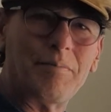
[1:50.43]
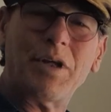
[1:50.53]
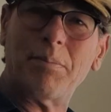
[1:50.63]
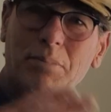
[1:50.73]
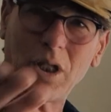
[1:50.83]

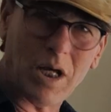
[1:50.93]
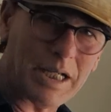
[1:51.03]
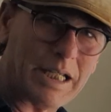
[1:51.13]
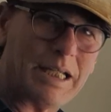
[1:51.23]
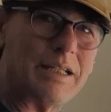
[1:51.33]

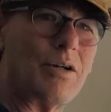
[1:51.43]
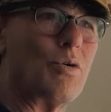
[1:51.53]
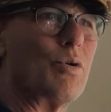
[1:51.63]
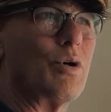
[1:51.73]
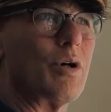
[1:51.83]
plugin
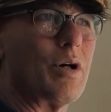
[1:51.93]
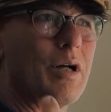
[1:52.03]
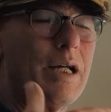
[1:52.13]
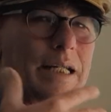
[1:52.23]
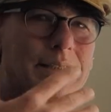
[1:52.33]

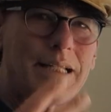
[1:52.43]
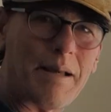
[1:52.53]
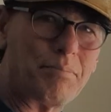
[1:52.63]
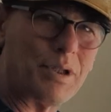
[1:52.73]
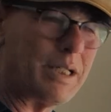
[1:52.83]
or a
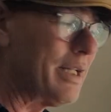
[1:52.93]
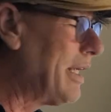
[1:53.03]
template,